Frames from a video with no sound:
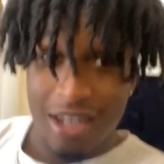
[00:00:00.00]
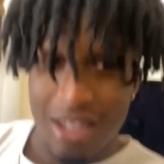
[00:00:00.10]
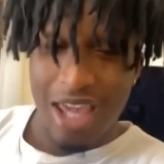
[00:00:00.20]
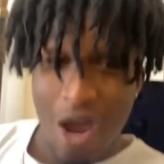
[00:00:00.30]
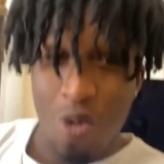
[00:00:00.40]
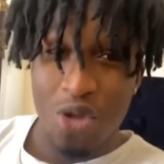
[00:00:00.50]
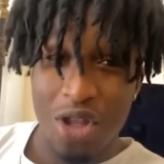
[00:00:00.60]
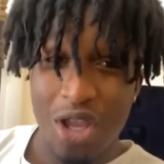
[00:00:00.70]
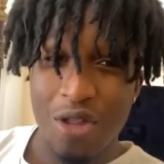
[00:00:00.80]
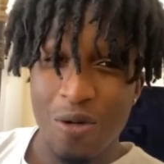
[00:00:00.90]
it again with
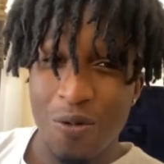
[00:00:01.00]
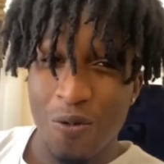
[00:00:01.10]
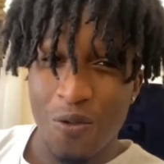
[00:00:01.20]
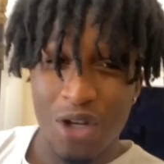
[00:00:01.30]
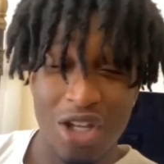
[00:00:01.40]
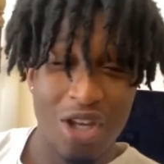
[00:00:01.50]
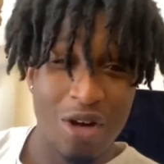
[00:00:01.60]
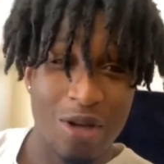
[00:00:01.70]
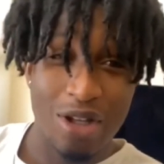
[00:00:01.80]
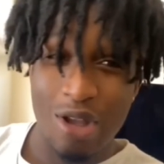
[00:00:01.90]
another
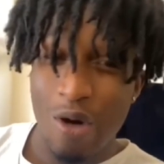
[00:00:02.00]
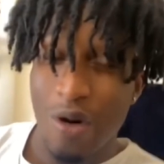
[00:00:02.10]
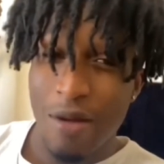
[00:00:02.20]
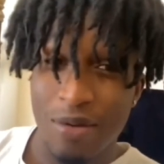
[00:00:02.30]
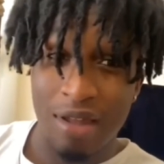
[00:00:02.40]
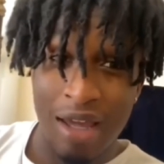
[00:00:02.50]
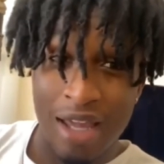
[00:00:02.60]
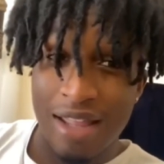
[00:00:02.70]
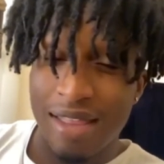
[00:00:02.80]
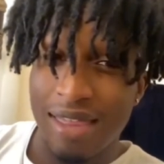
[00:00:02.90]
video, you know what I'm
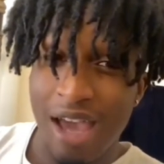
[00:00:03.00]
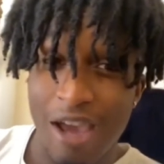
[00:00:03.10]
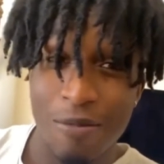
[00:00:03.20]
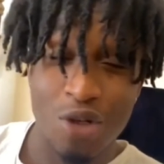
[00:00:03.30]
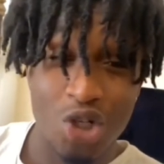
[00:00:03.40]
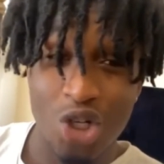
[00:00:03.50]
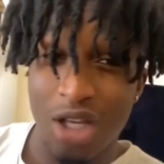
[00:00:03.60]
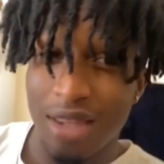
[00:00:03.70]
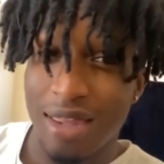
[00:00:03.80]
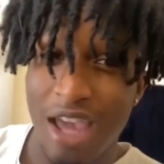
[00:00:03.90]
saying? Type
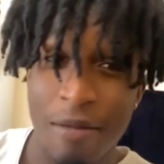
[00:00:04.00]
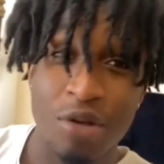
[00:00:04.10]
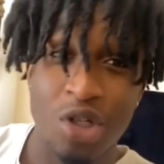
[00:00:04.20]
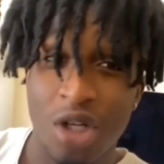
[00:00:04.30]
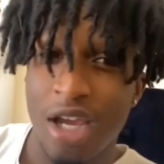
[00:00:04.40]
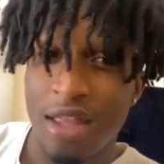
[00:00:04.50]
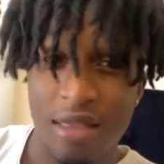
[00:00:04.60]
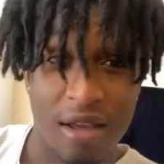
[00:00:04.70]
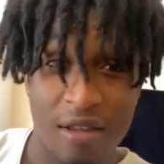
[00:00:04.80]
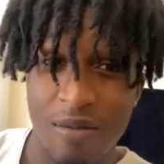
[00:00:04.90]
shit, type shit,
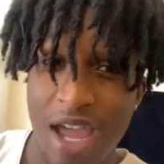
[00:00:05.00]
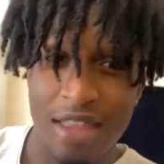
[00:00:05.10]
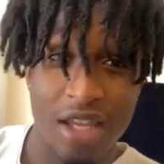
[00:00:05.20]
and things of that